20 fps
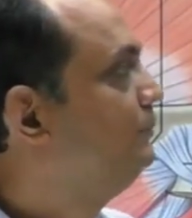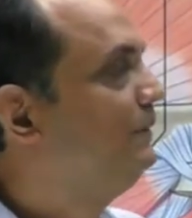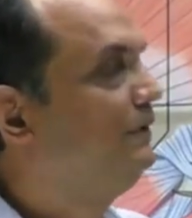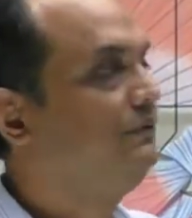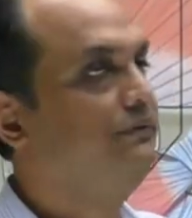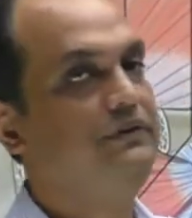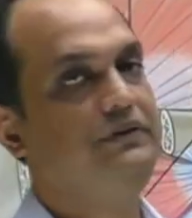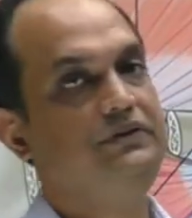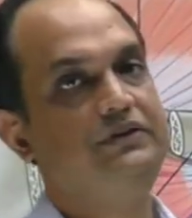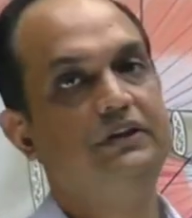
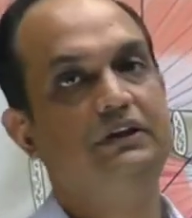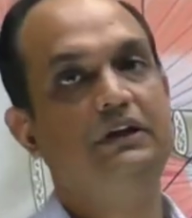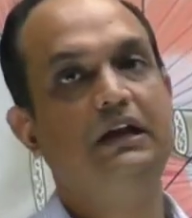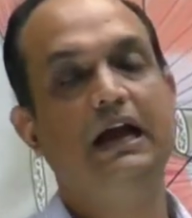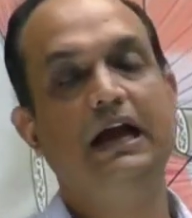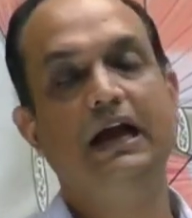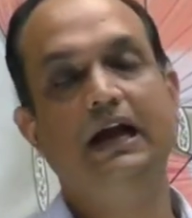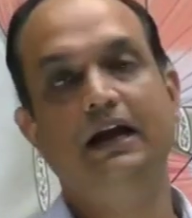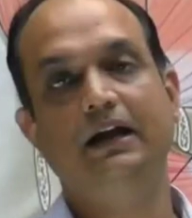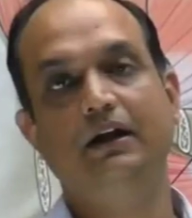superficial
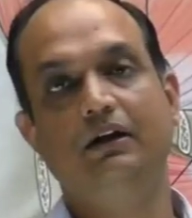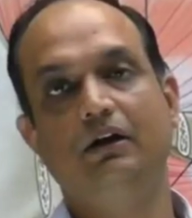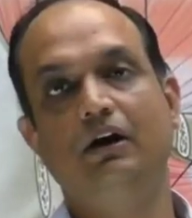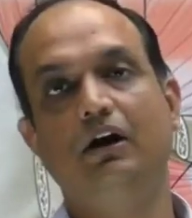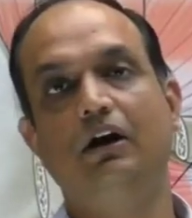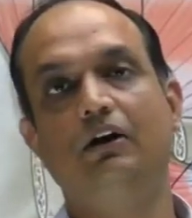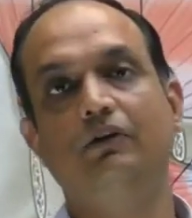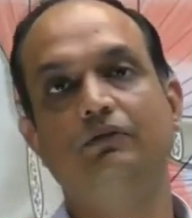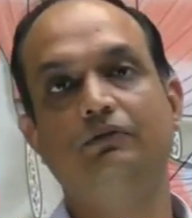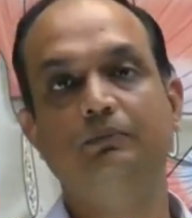head
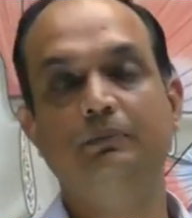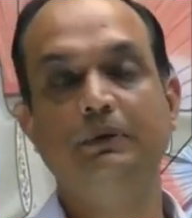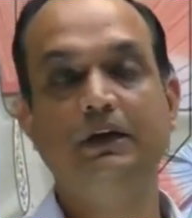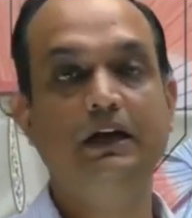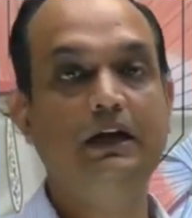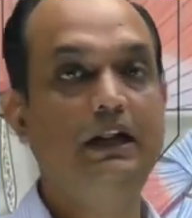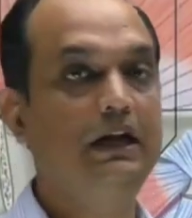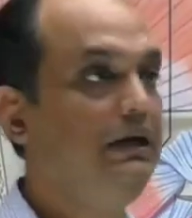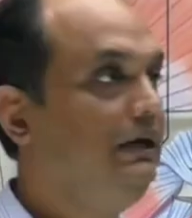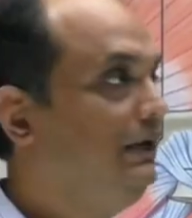of
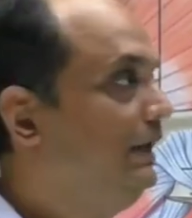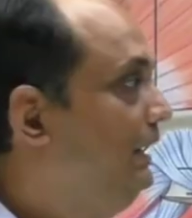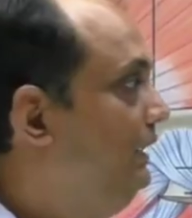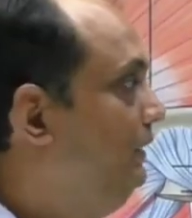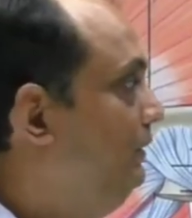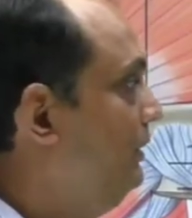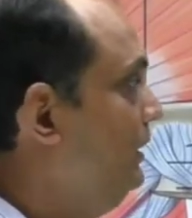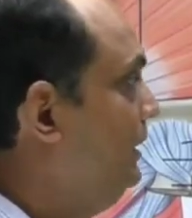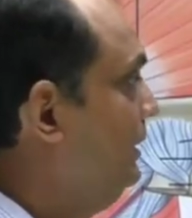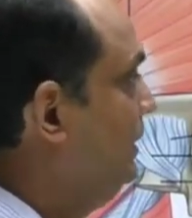medial
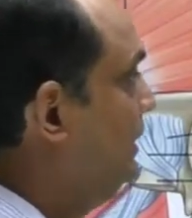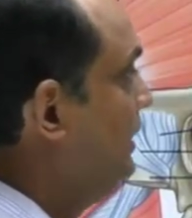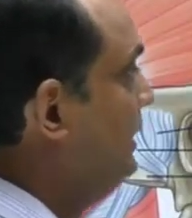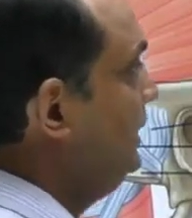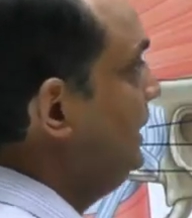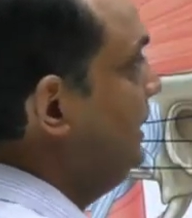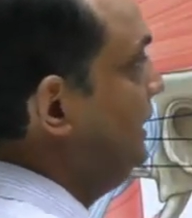pterygoid,